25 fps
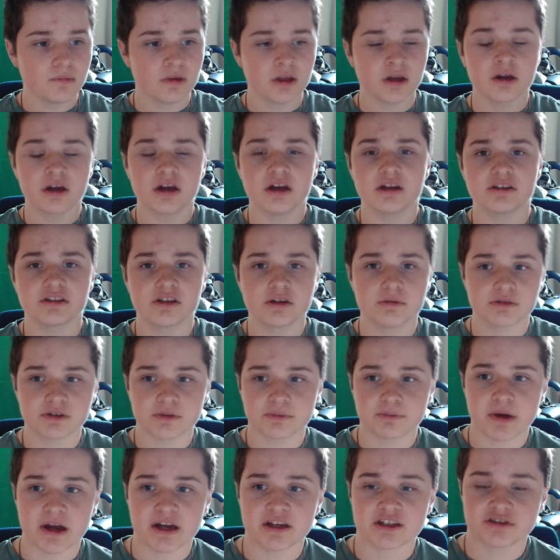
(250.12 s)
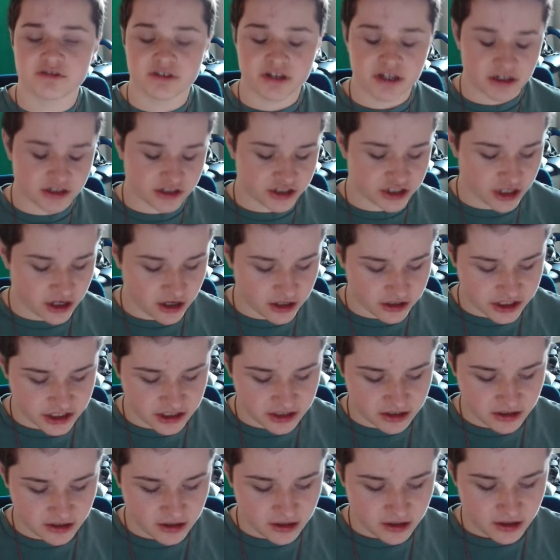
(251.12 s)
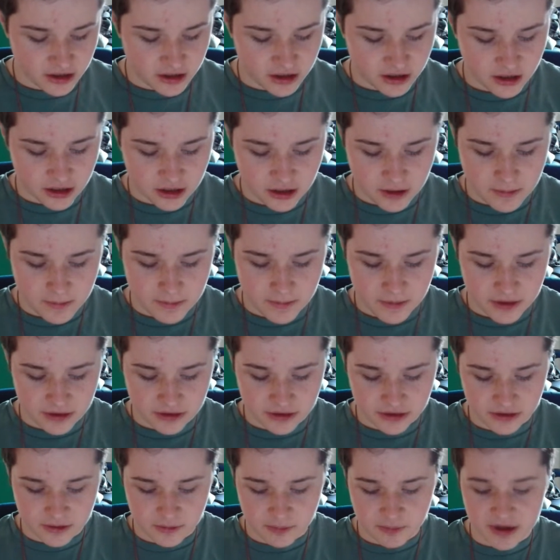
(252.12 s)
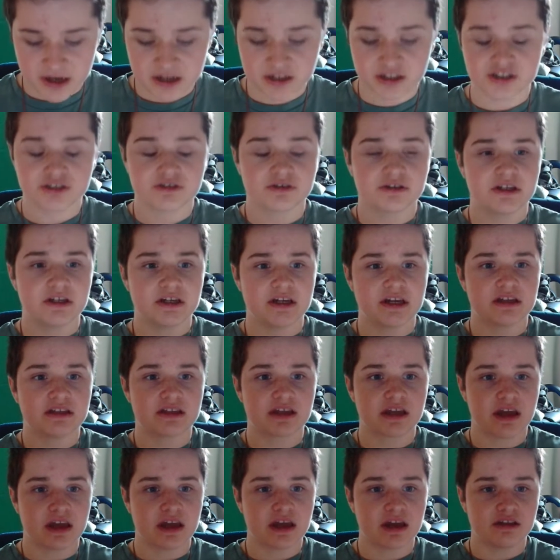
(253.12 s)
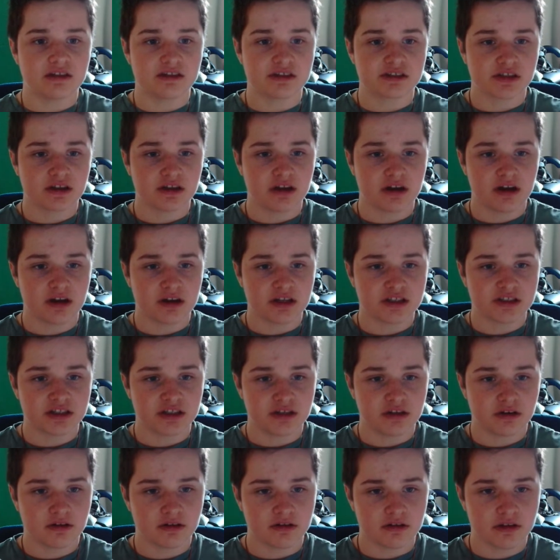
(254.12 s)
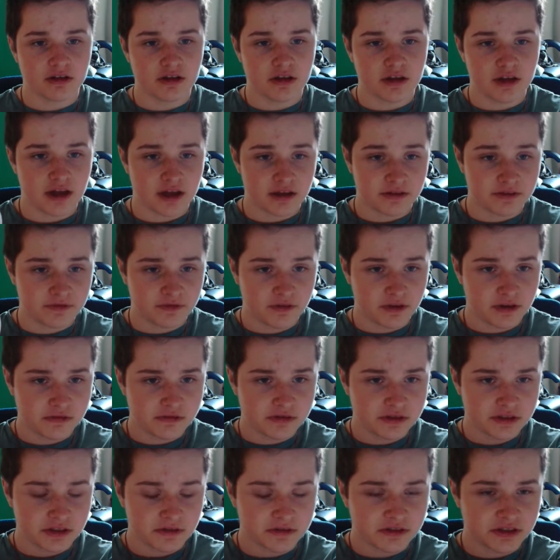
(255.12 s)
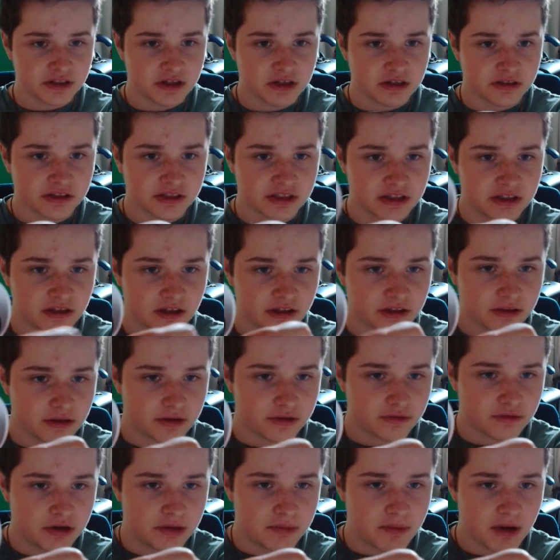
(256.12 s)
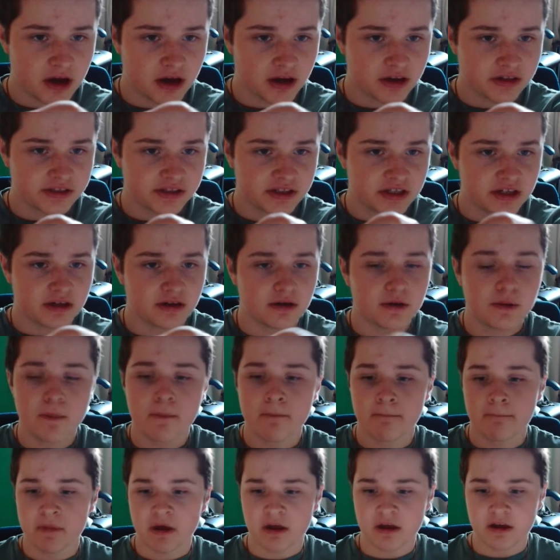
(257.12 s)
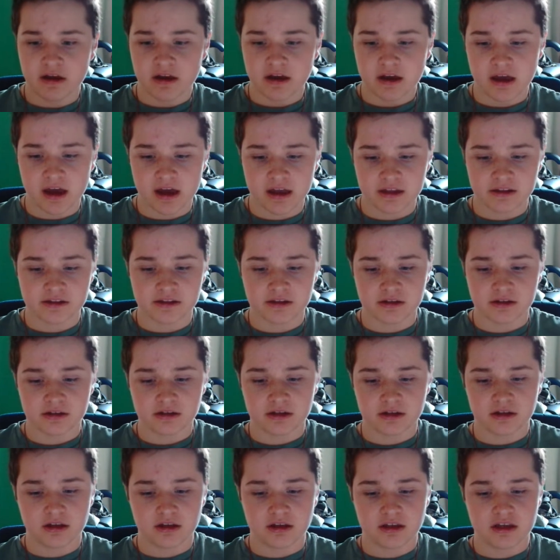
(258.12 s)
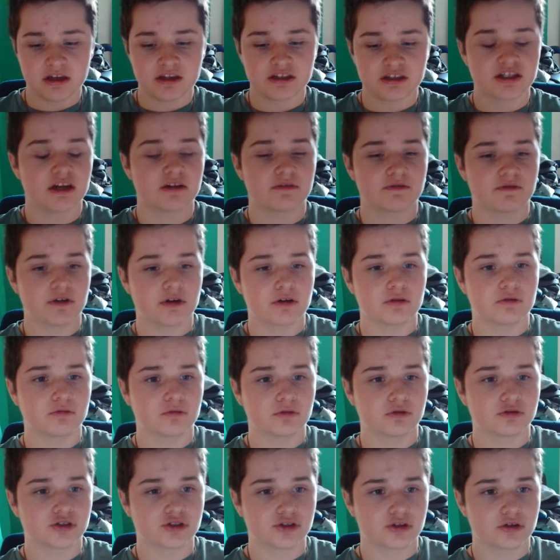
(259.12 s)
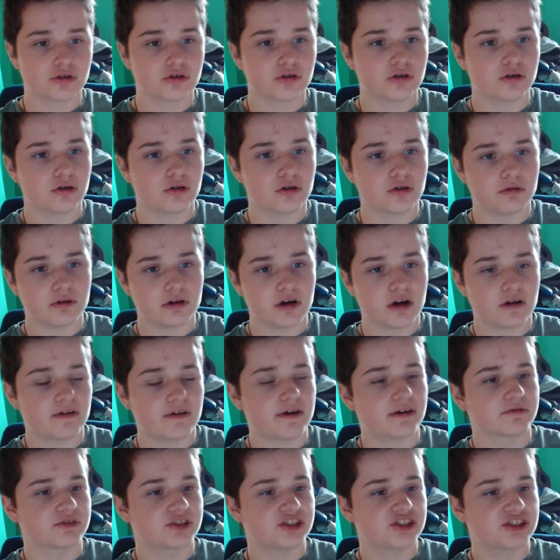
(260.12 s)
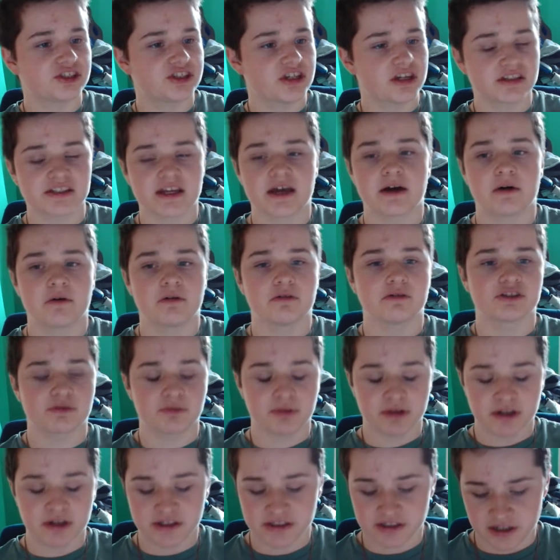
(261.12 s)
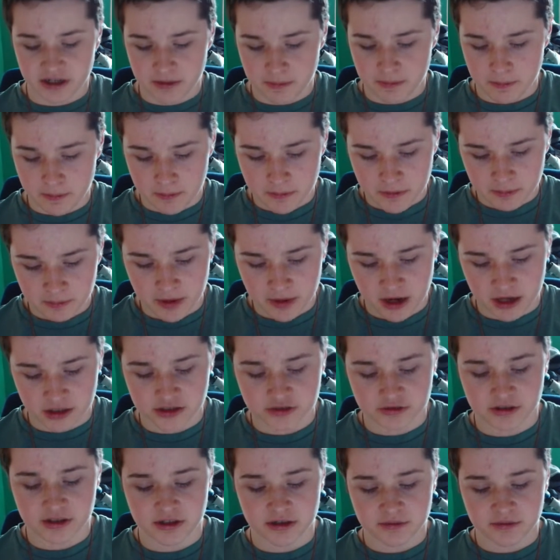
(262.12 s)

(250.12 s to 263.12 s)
In terms of battery and charging, the battery indicators are actually on the headphones, as you can see, like the 3 bars here, and each headphone will store around 6 hours of playtime battery,